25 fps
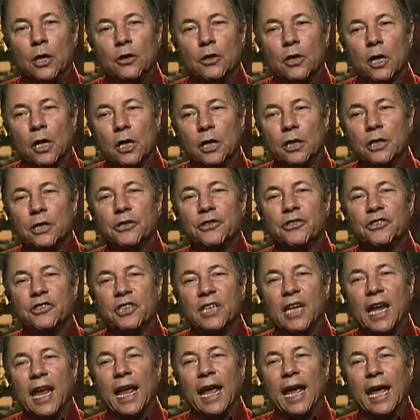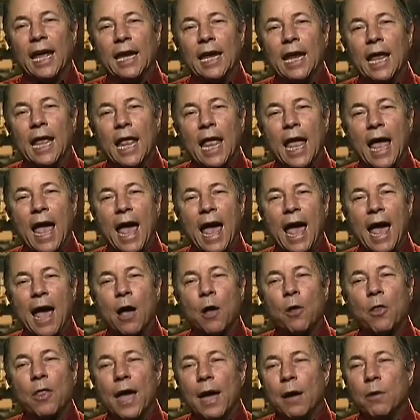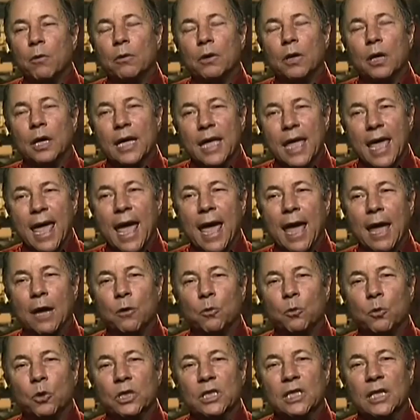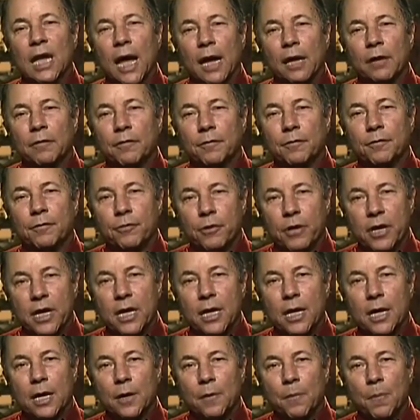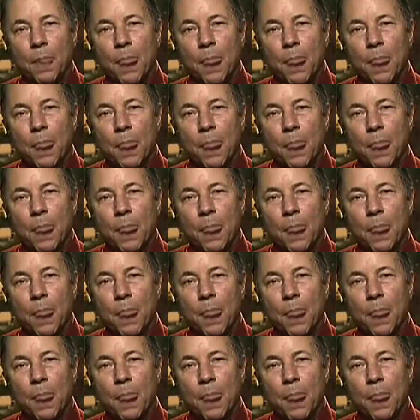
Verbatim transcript: to understand how that, again, was not a freak.